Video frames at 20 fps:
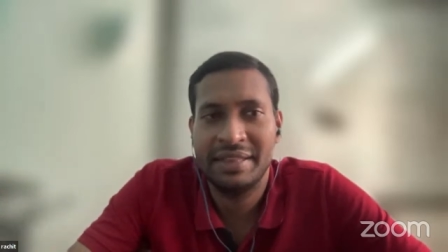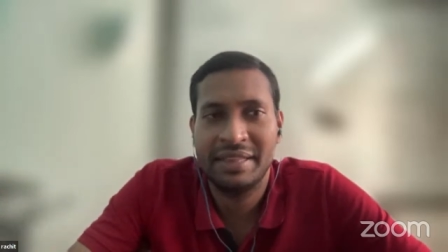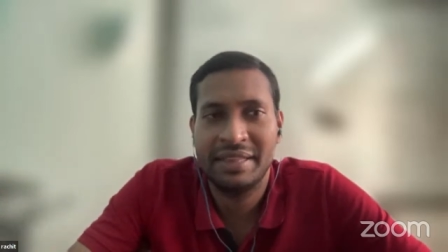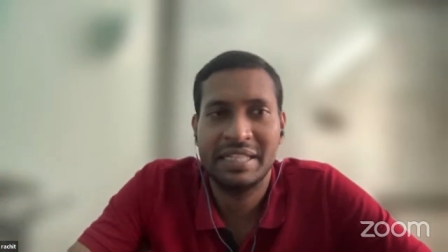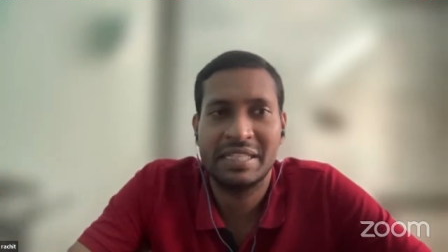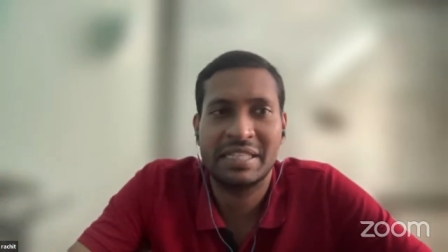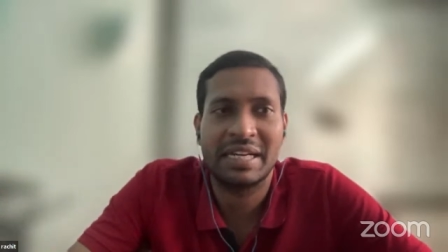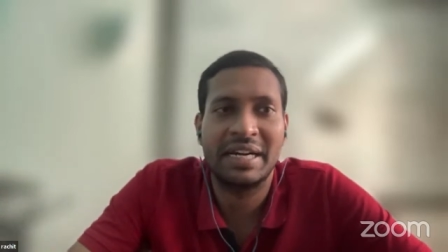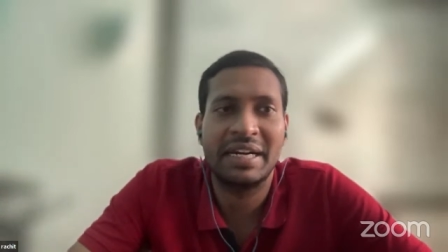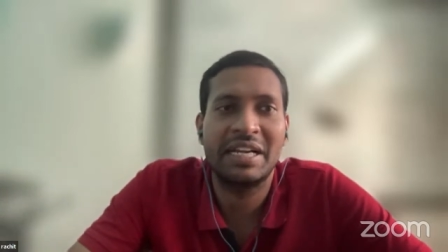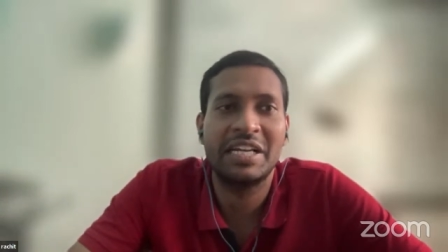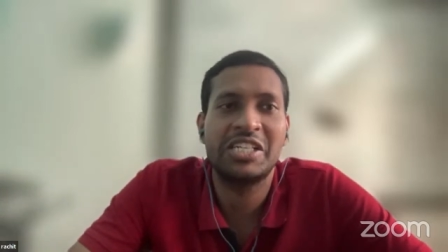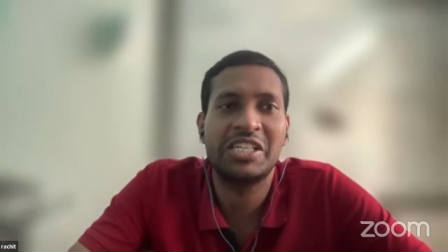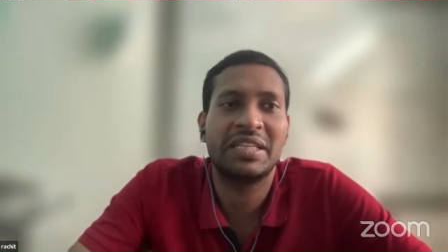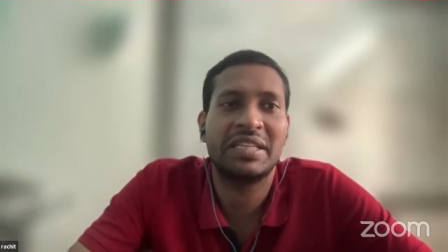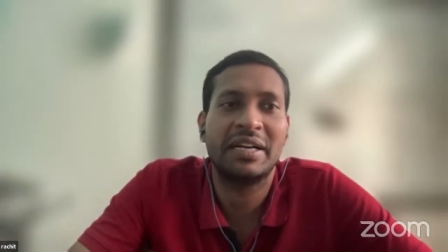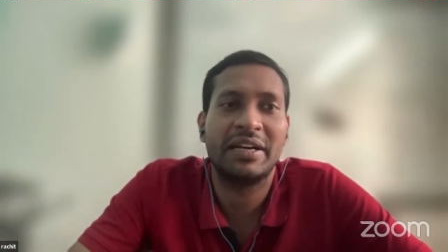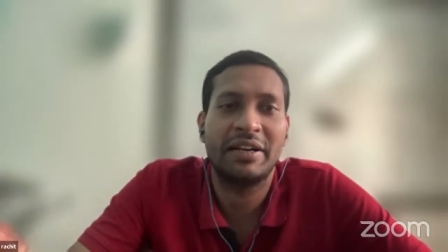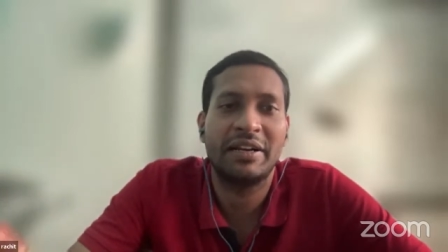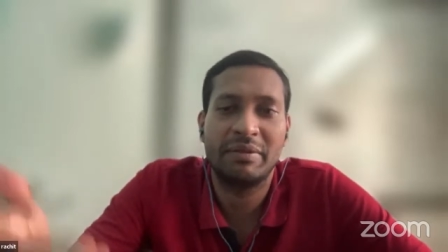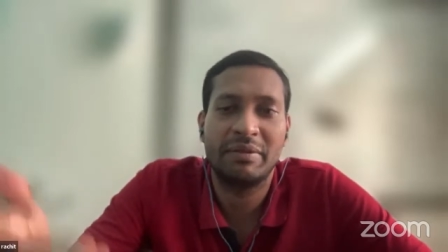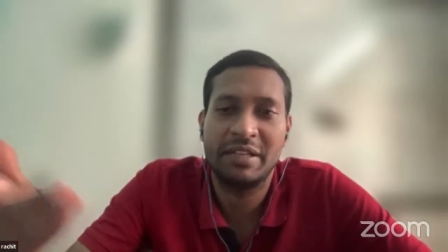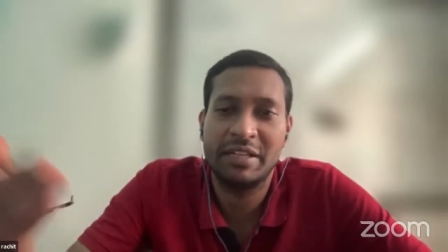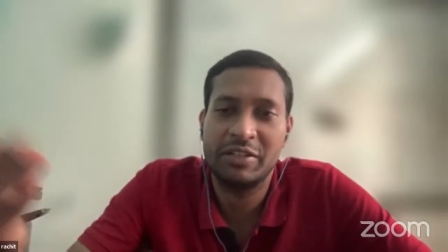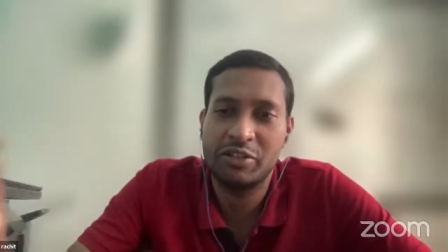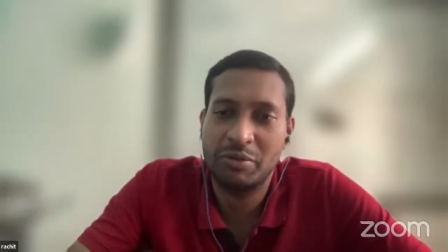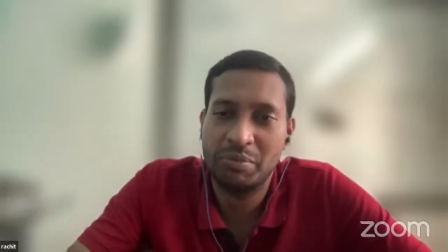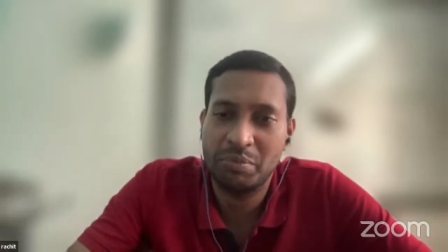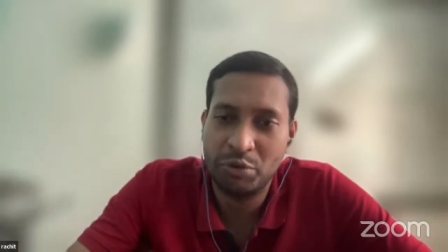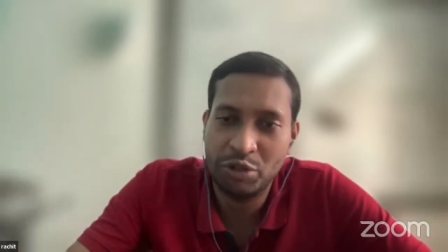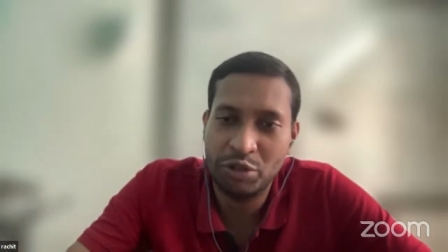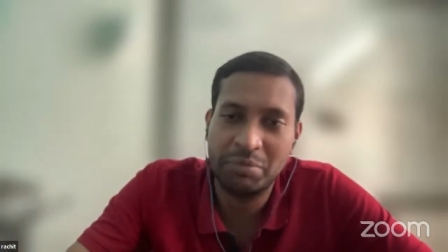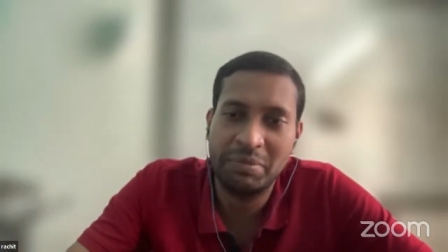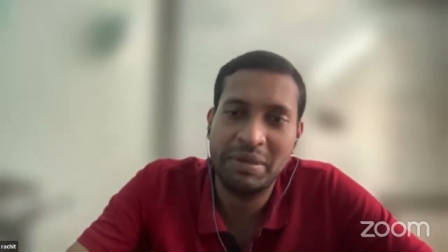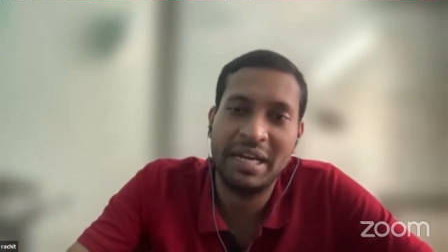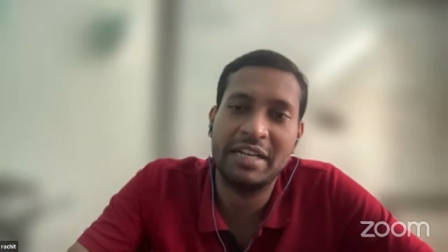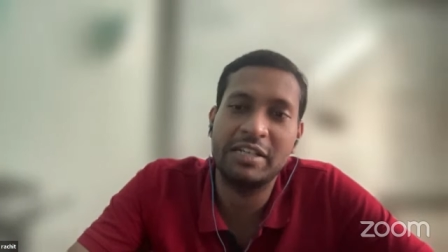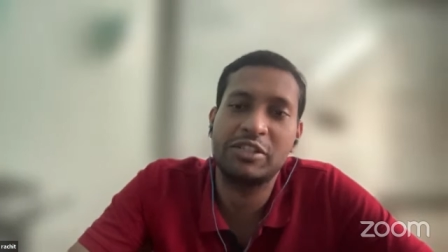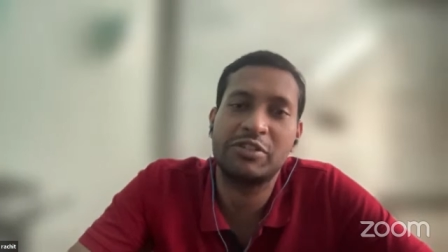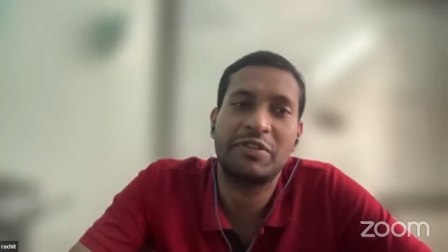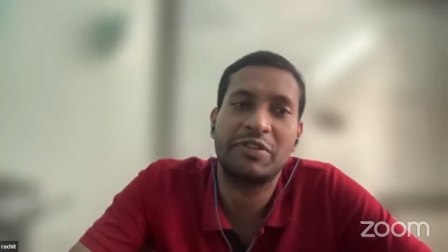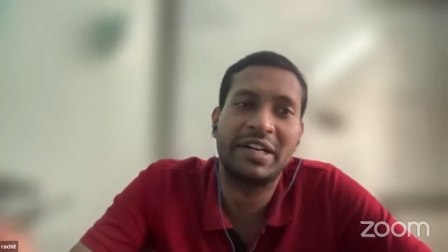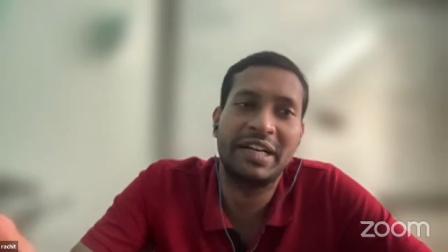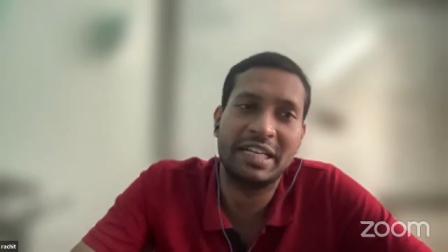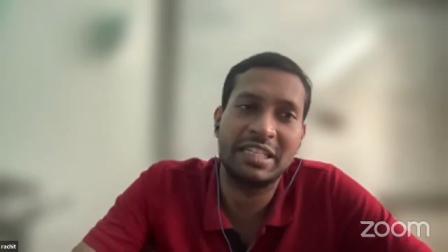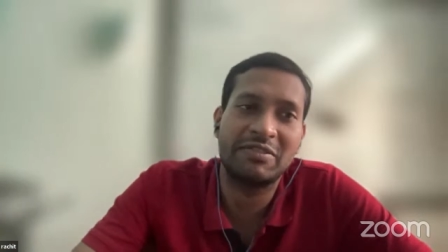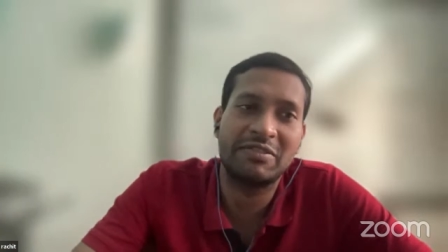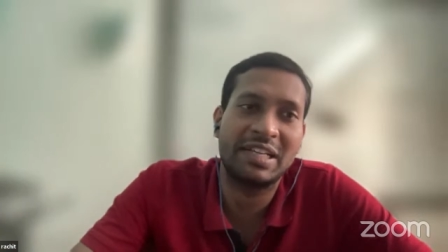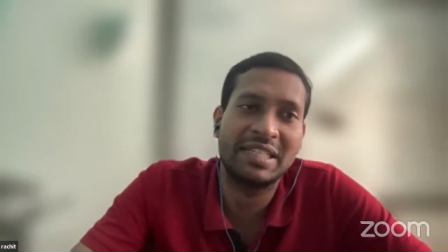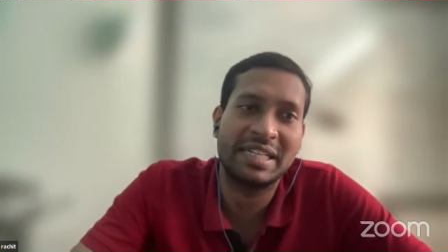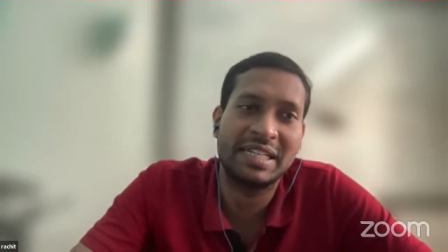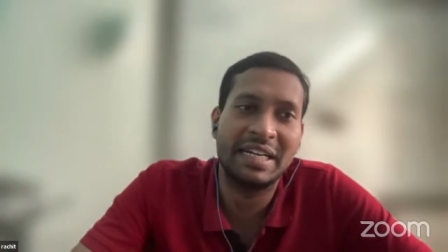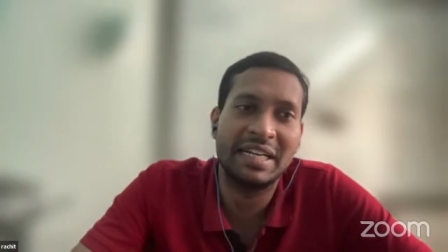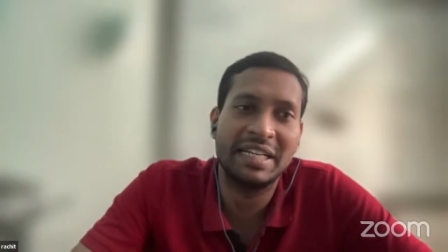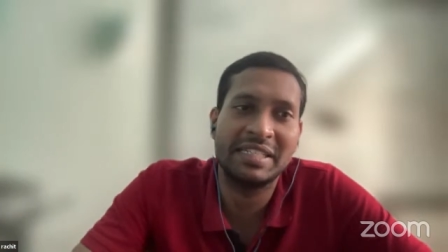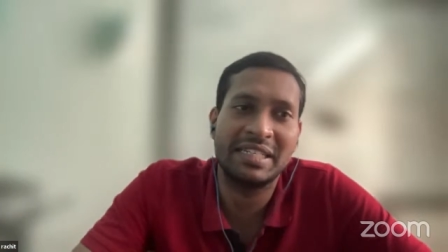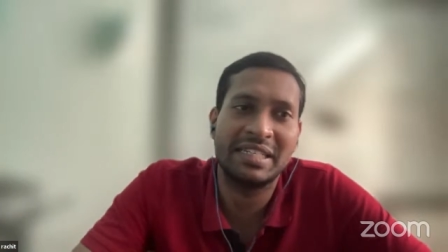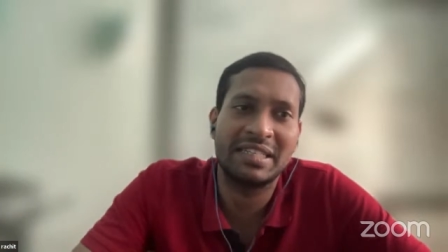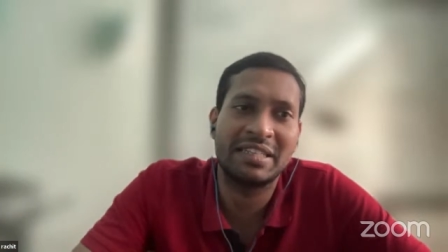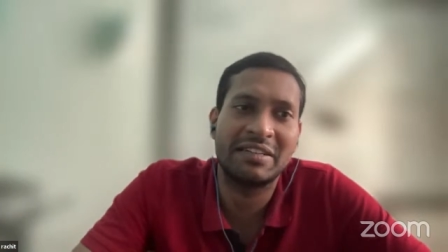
this condition that they should both be adjuvant as well as antigen.